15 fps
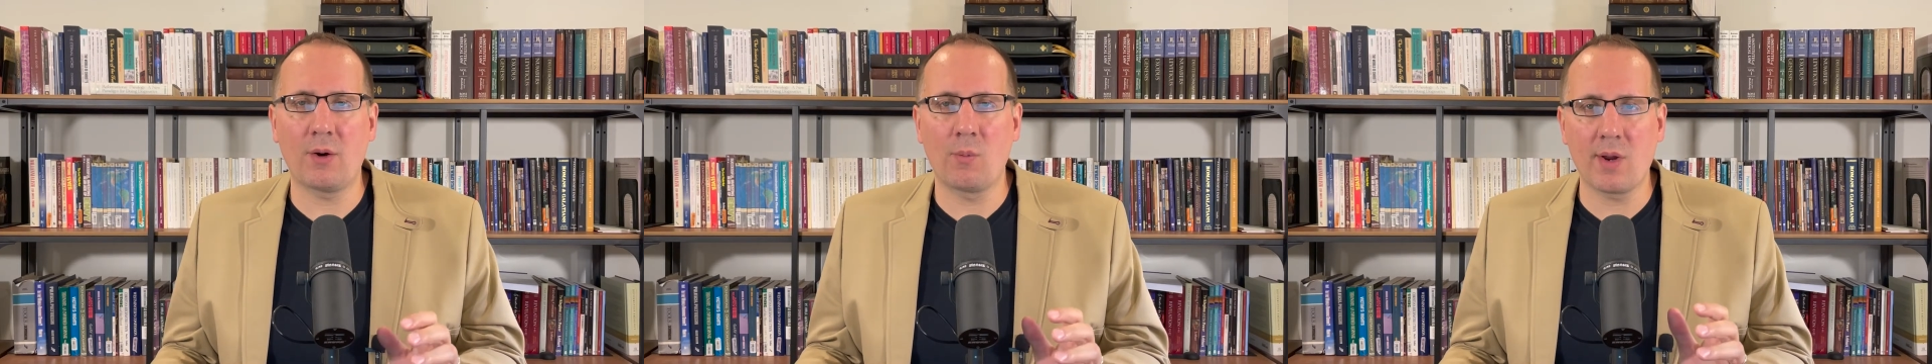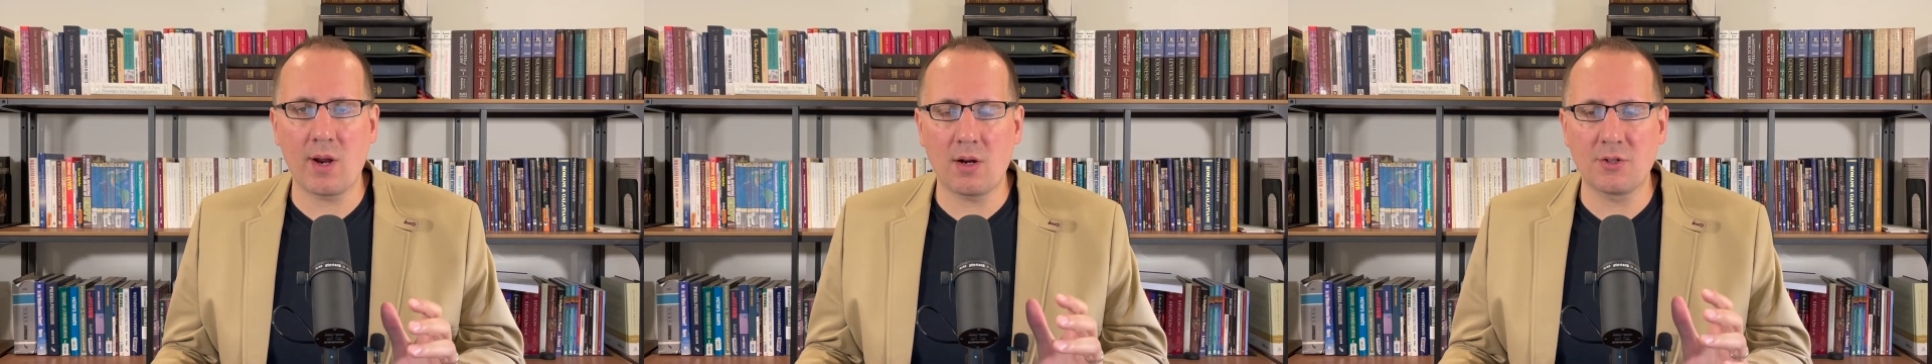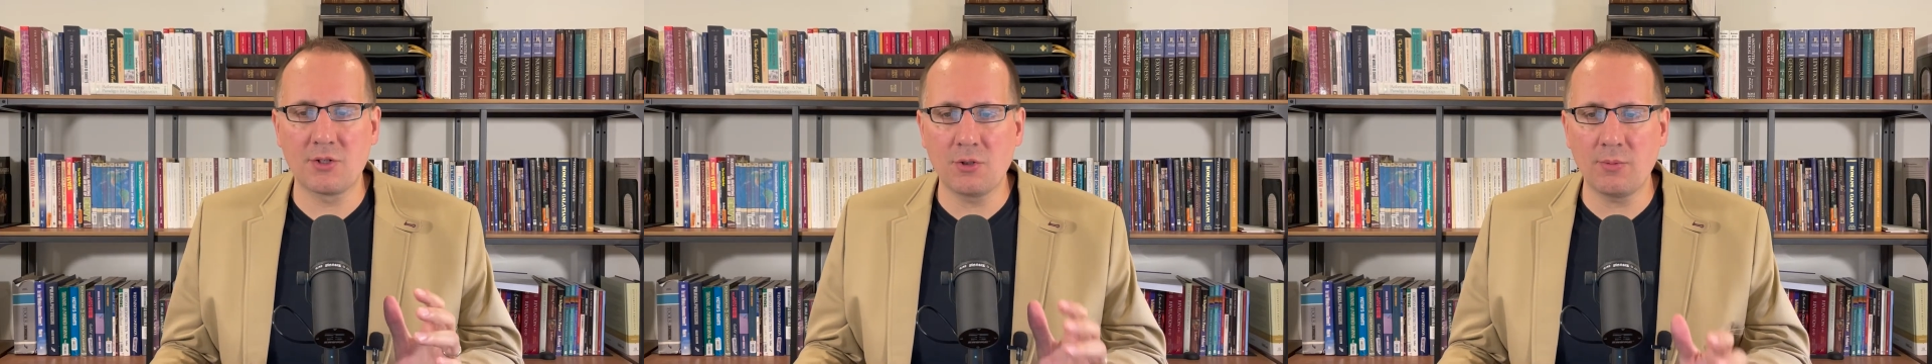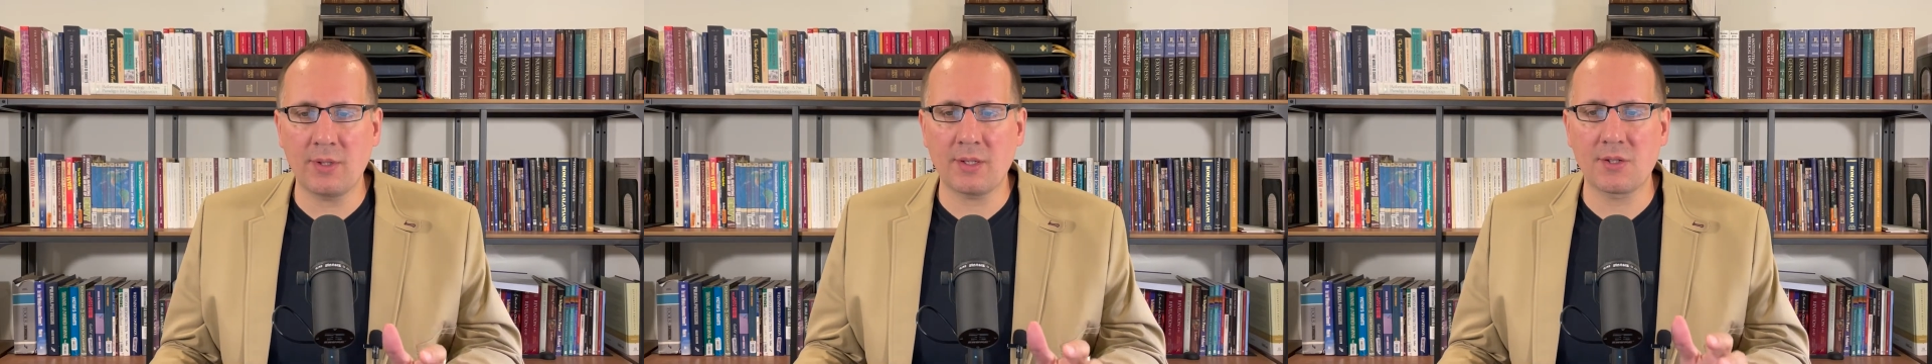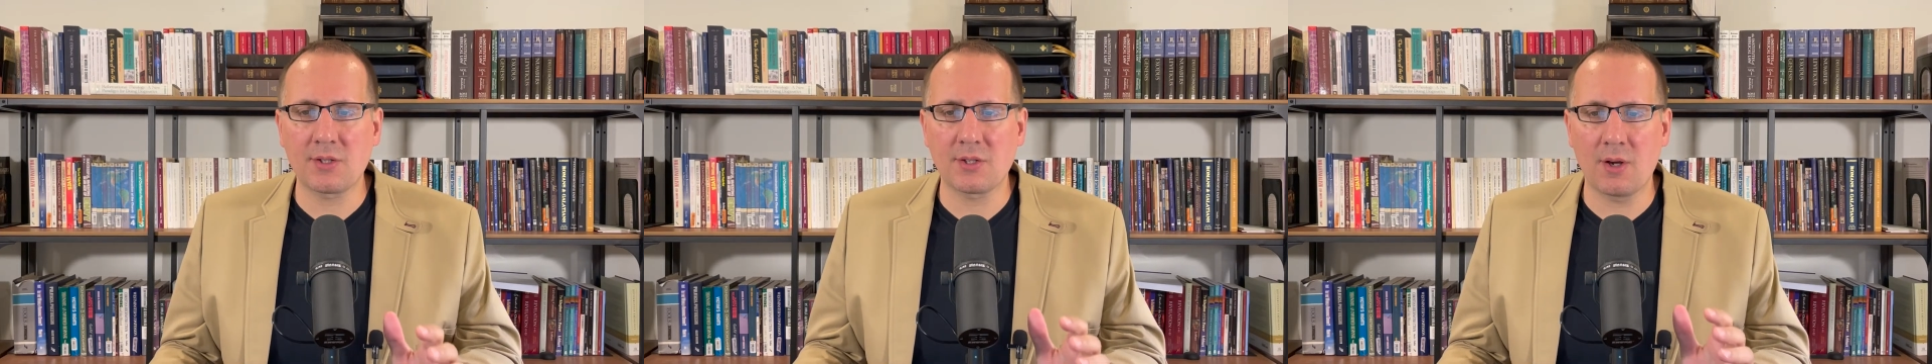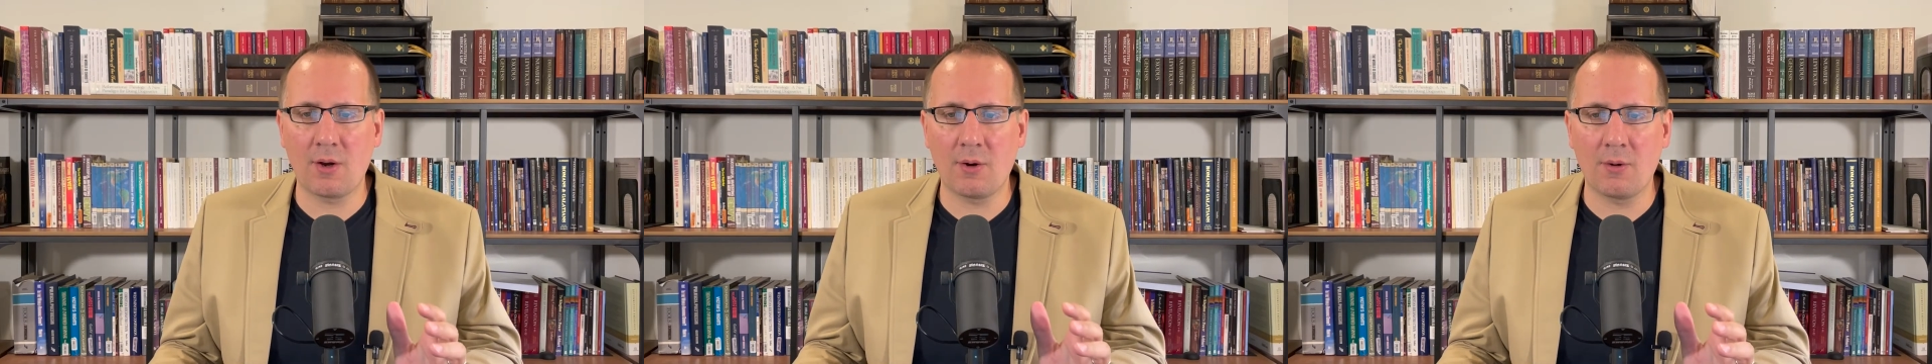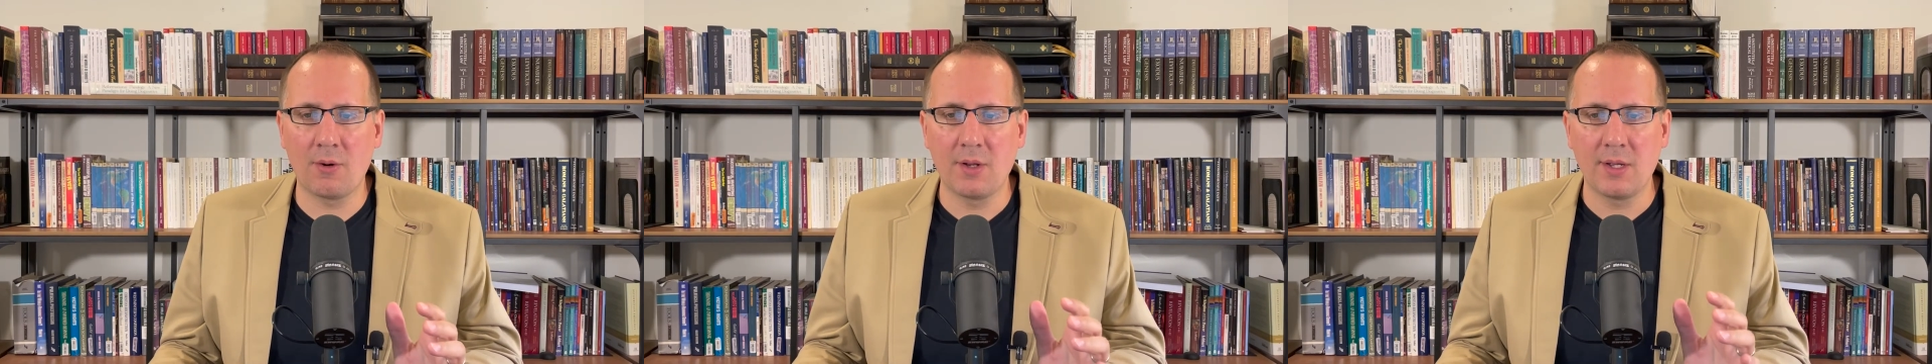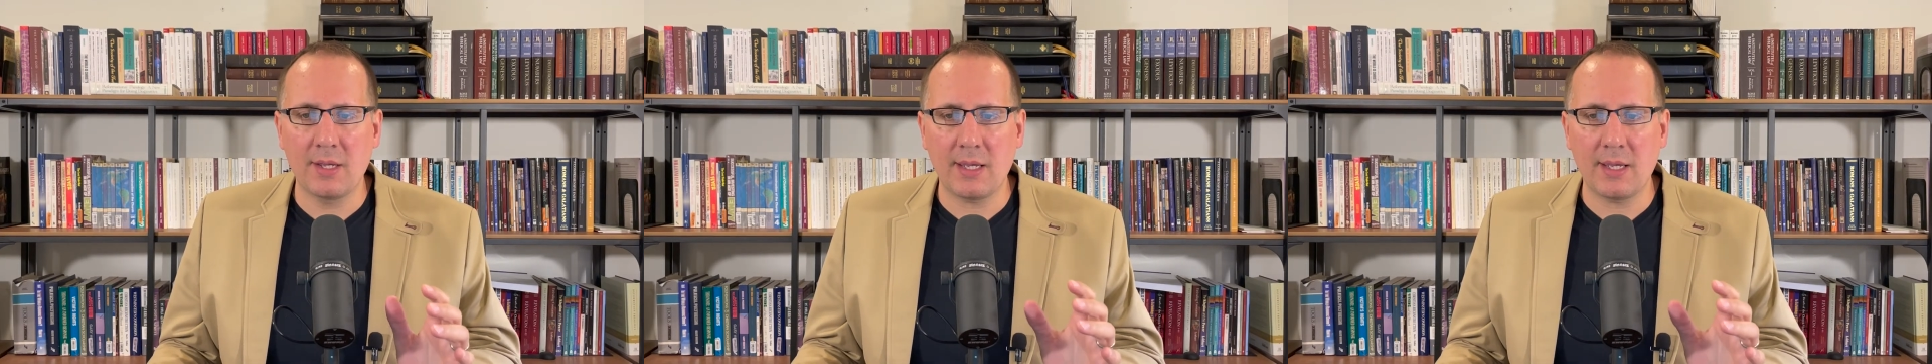we are doing so